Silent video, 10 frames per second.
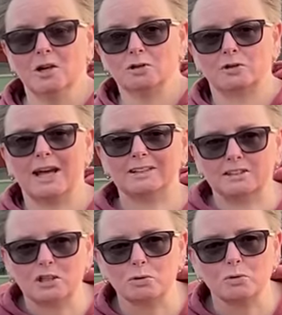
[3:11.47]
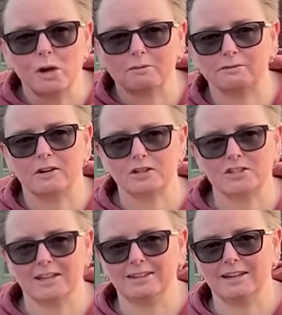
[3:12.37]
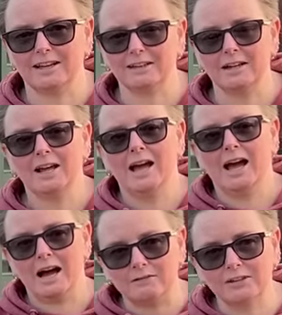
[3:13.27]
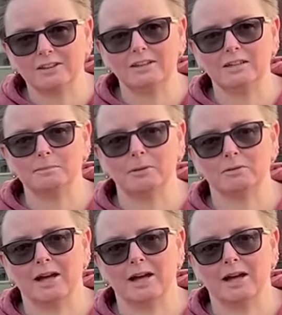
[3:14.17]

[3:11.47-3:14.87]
So that's the grown up first thing then. Have a think about